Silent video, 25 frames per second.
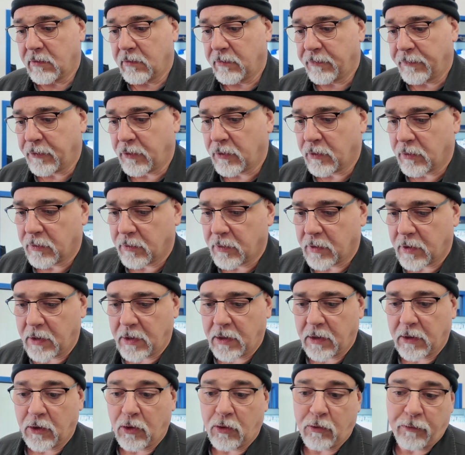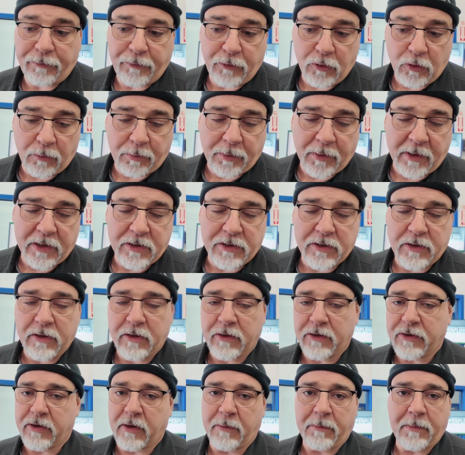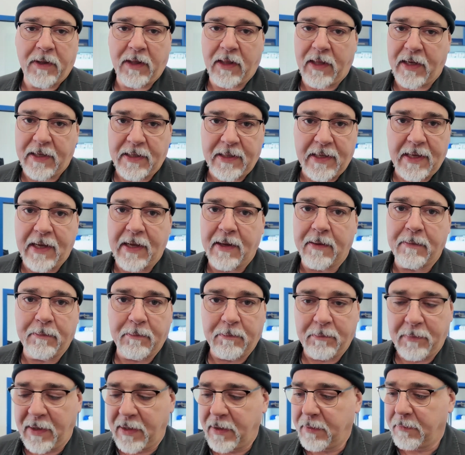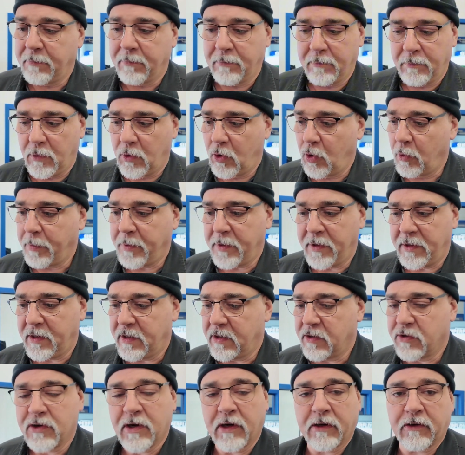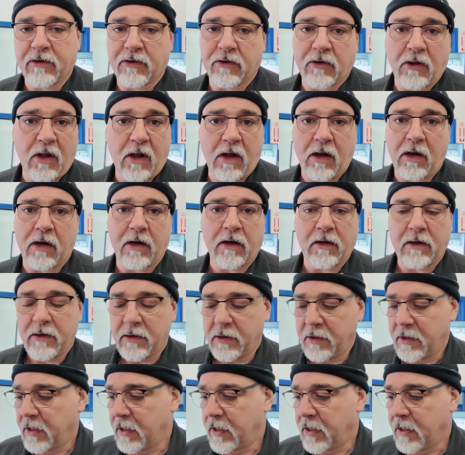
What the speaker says: for low fuel pressure or something like that by opening the injectors longer.